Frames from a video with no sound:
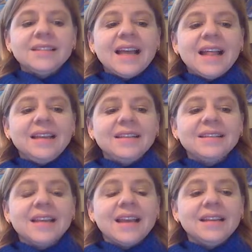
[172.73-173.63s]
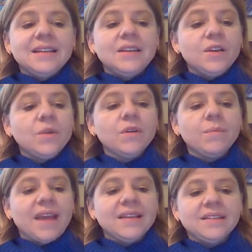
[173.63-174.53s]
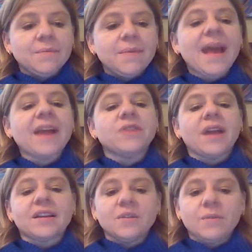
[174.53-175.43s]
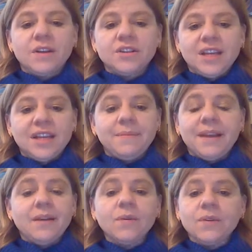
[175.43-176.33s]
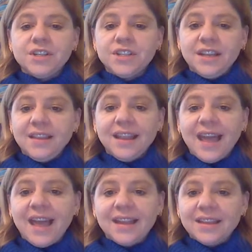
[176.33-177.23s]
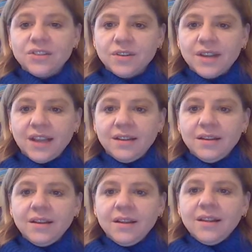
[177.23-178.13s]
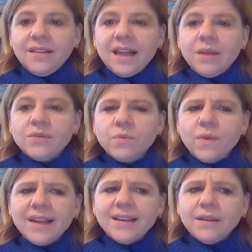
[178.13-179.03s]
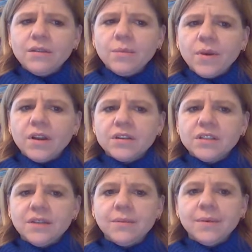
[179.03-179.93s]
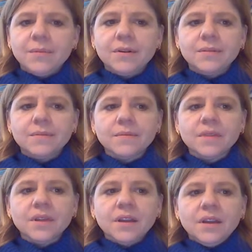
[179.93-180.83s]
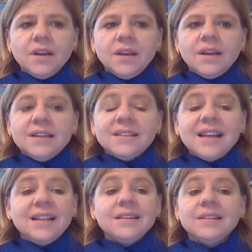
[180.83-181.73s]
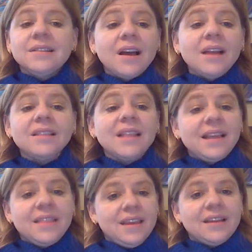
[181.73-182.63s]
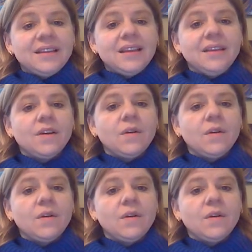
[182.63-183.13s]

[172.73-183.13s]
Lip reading: Sally decided to do her best to backtrack to where she had met Orangey, the cat, yesterday. That was right near the park, she remembered. Sally did not like the idea of